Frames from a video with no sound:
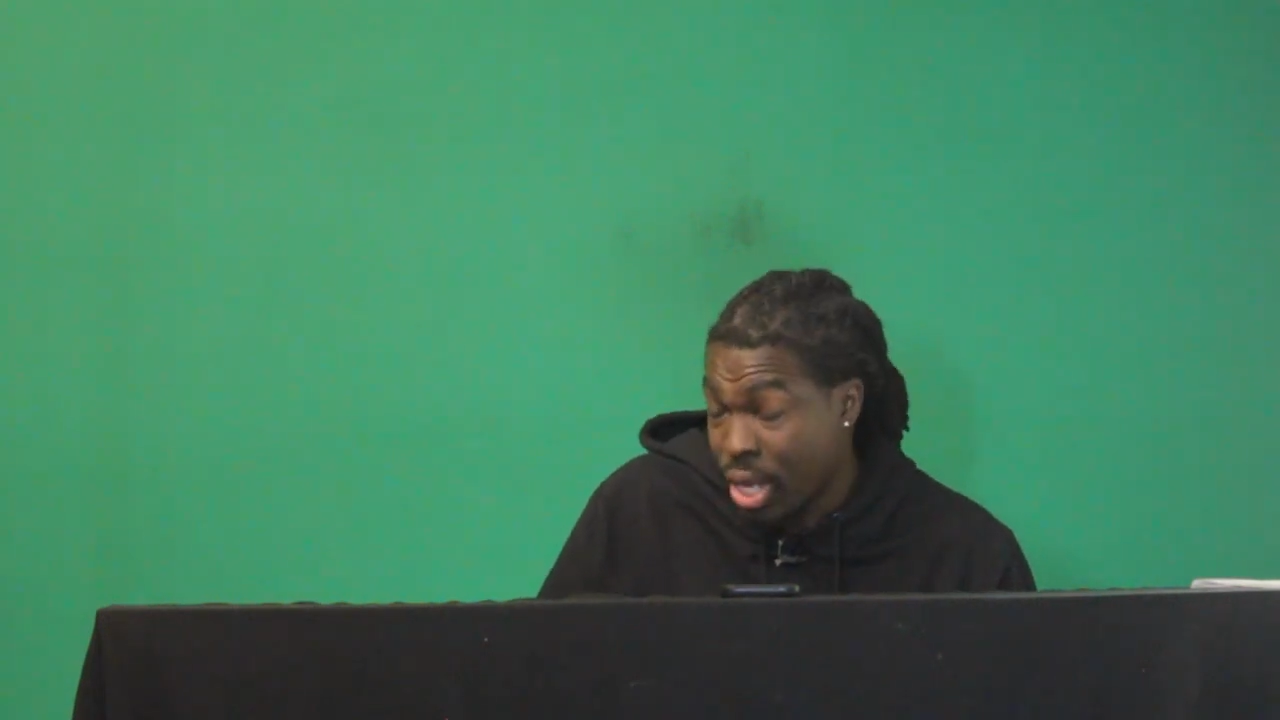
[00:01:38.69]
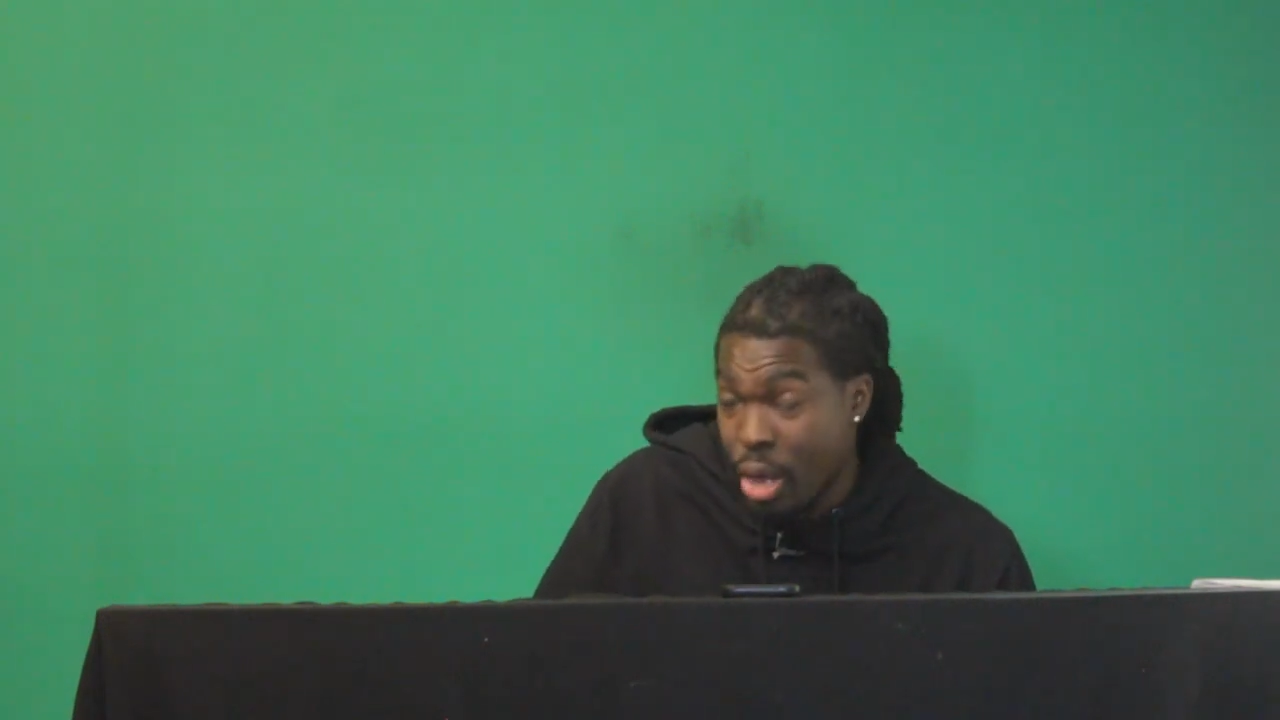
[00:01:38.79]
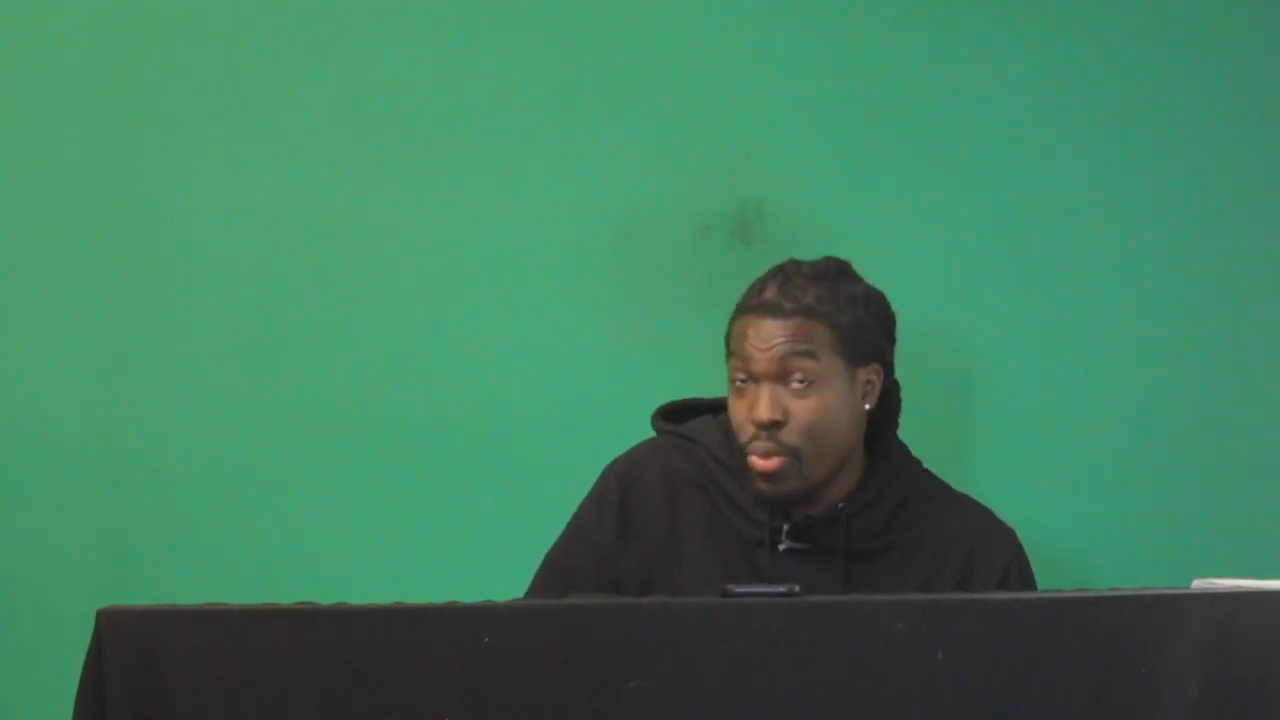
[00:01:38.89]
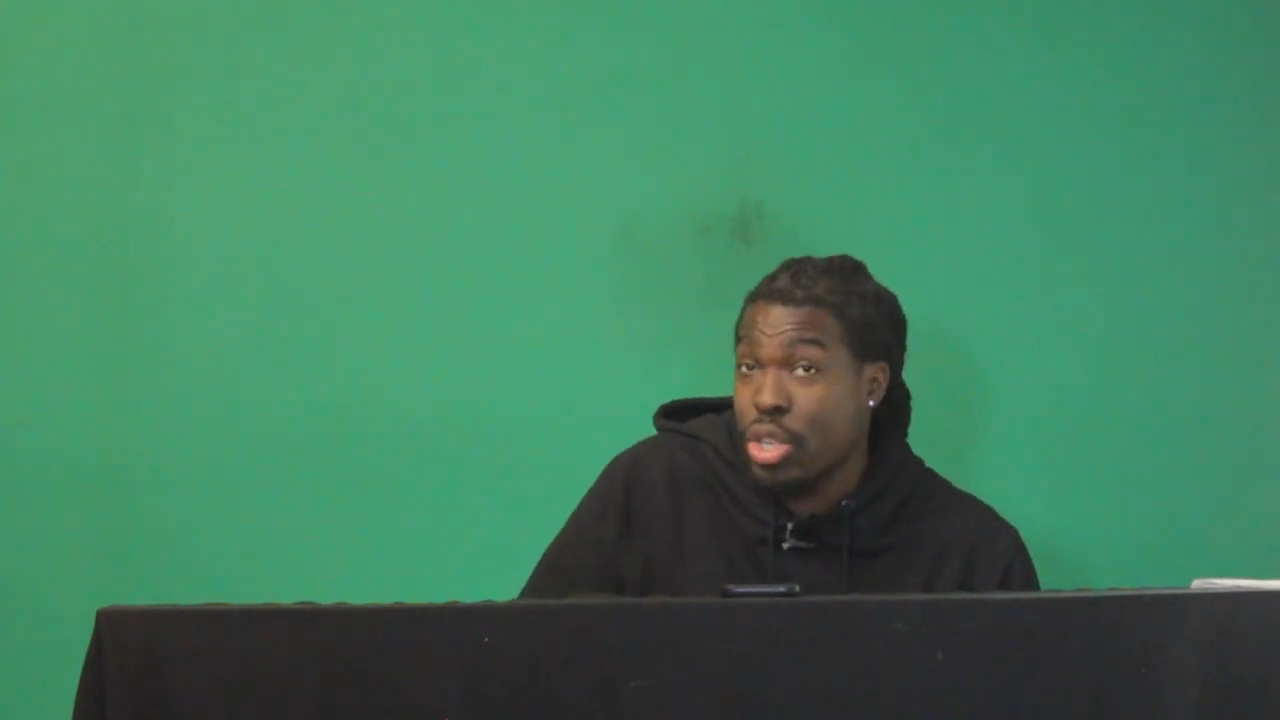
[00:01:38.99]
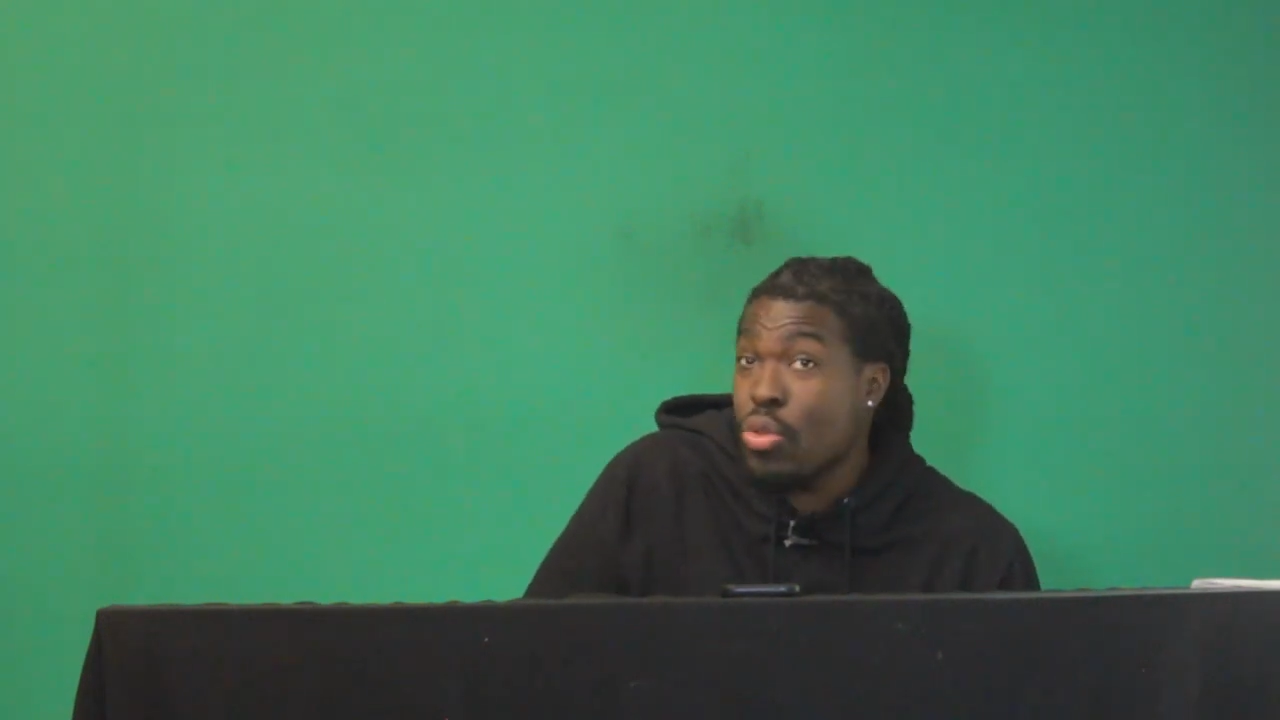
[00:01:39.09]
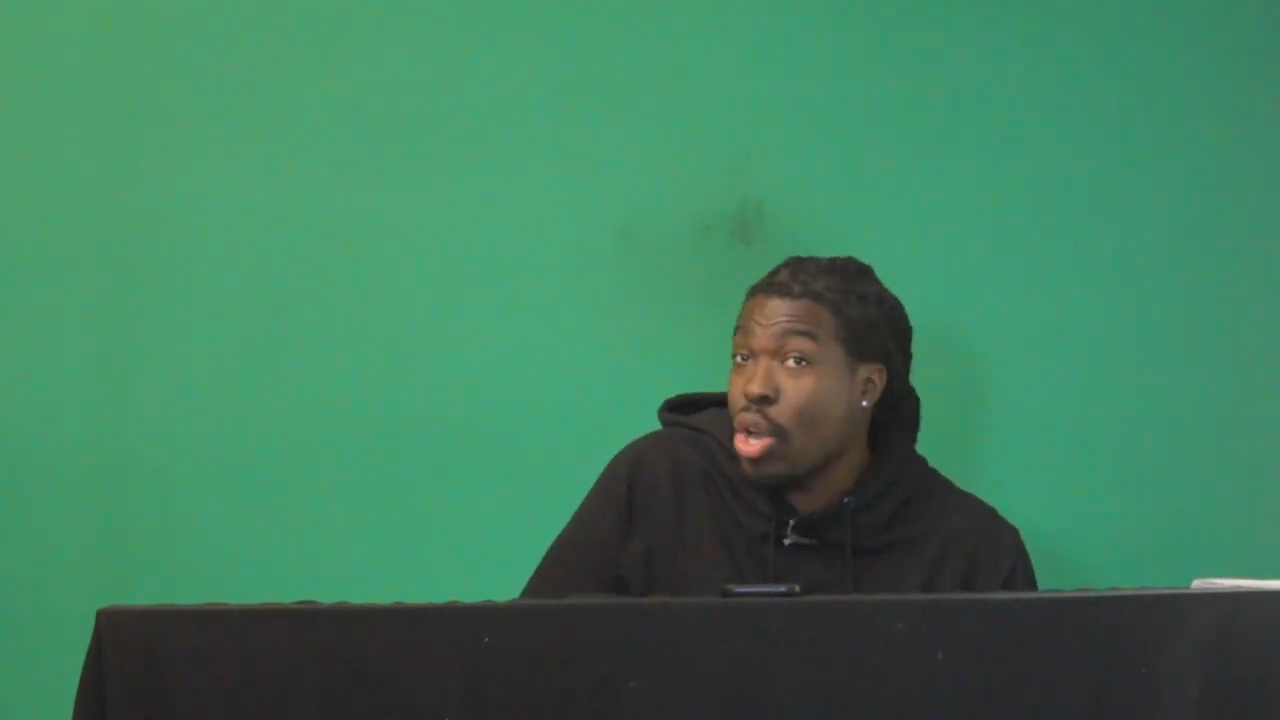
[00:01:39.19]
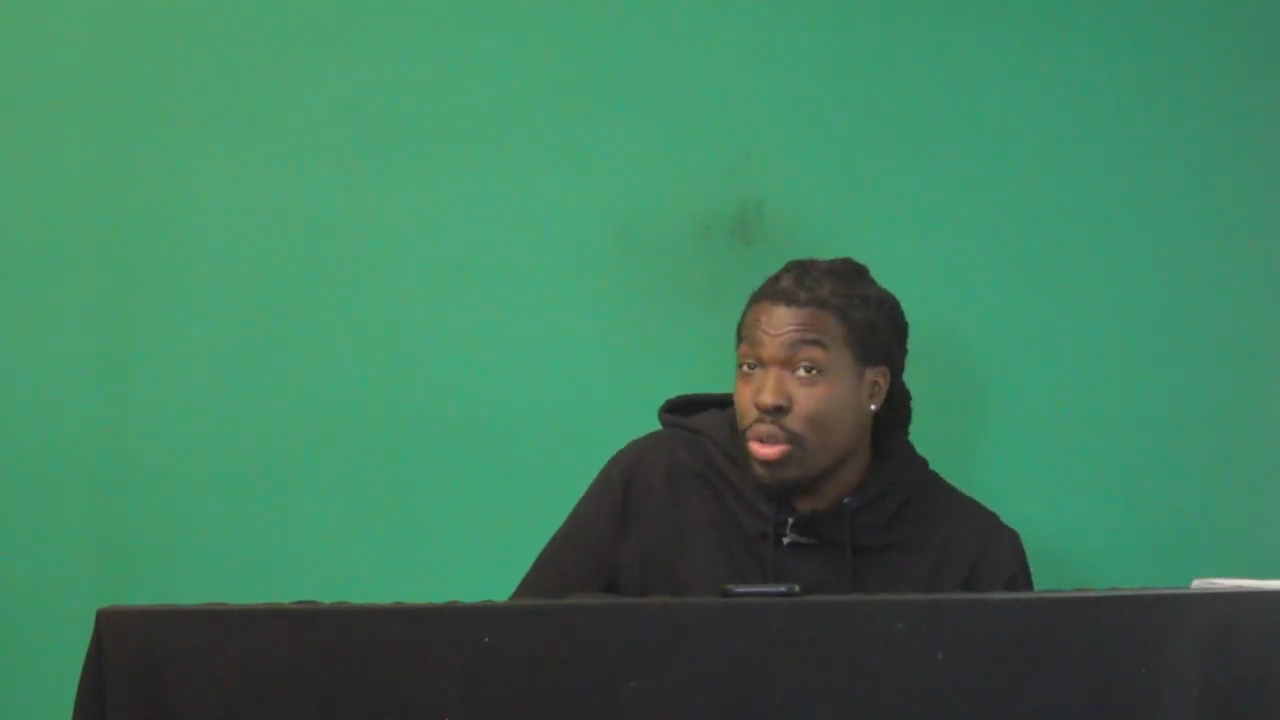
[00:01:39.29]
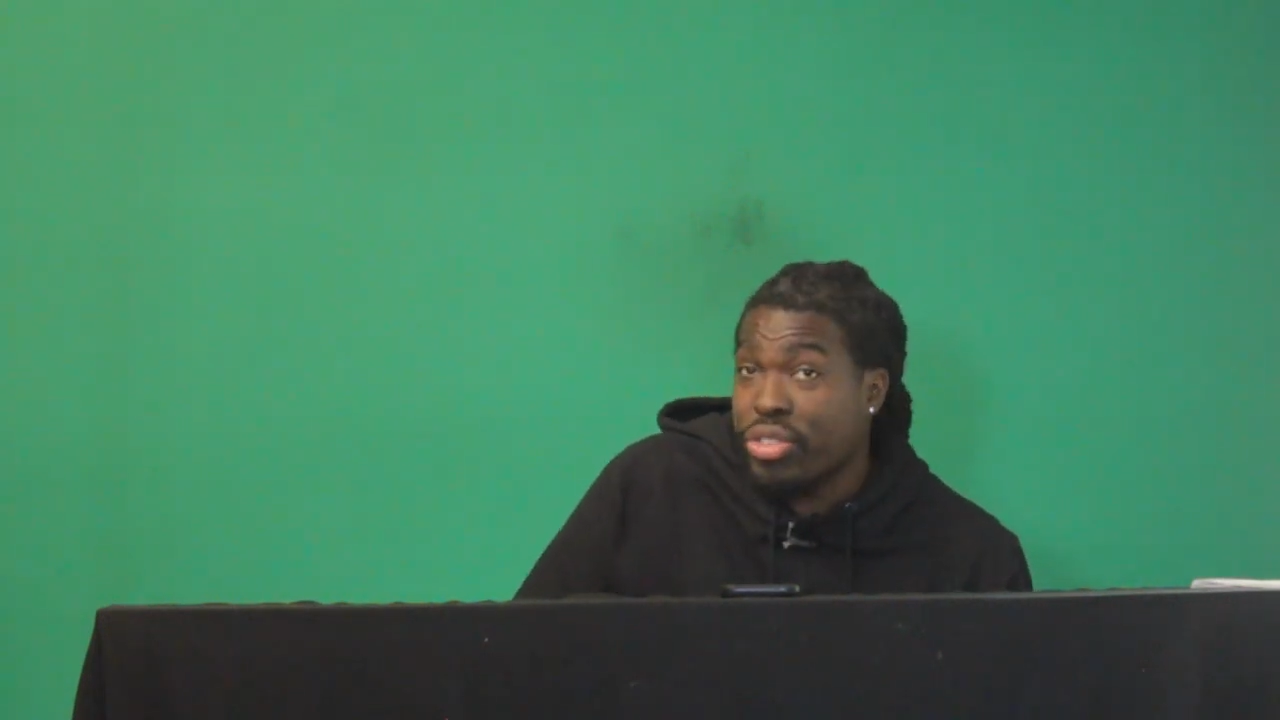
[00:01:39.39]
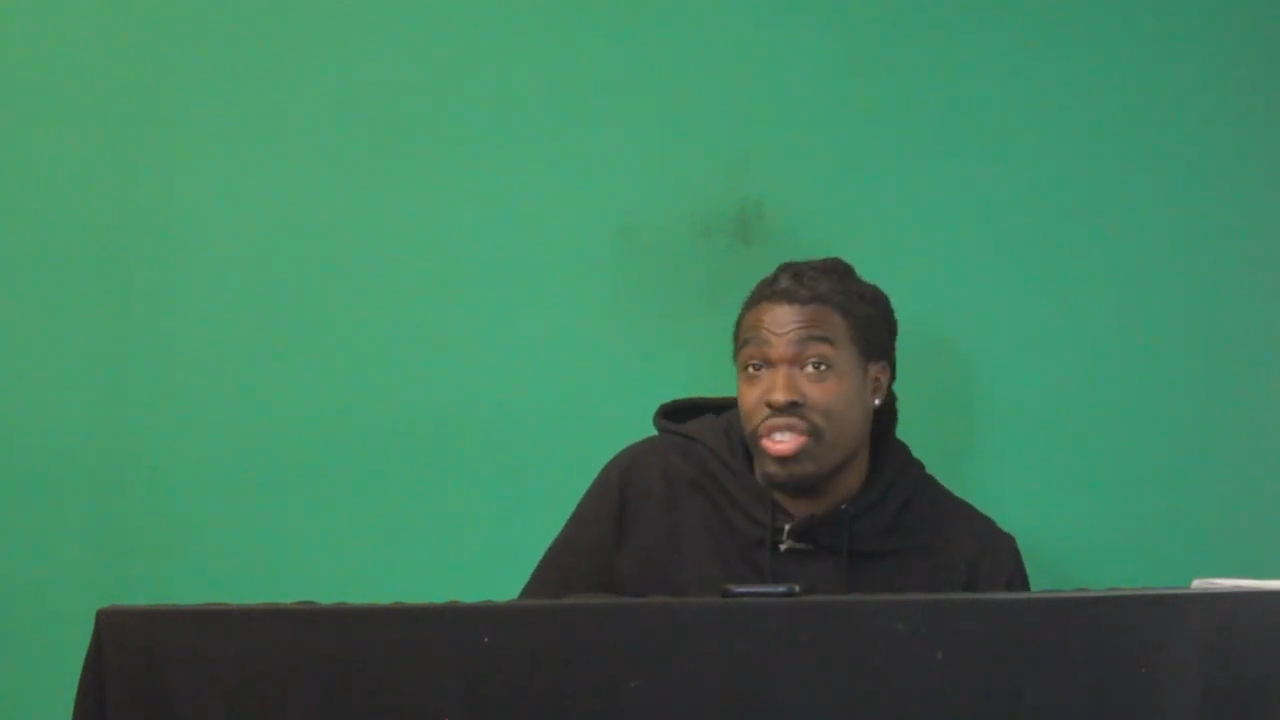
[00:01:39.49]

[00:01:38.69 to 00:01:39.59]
And when you go to